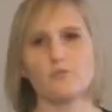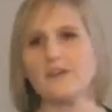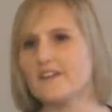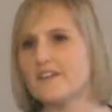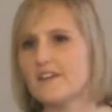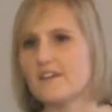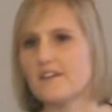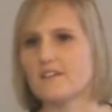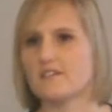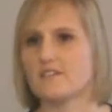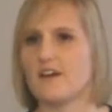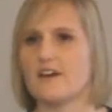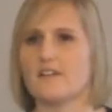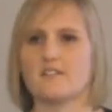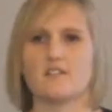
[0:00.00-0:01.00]
media
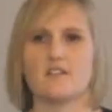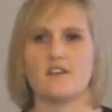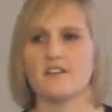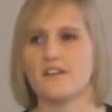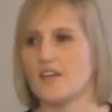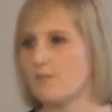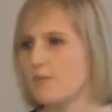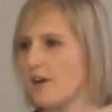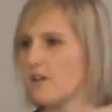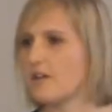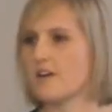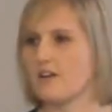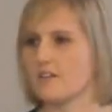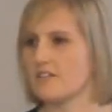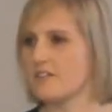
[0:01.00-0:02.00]
sites and email
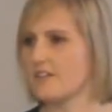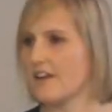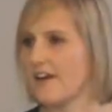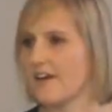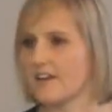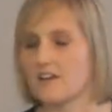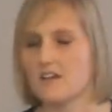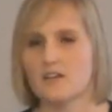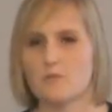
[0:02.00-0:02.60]
accounts and the like,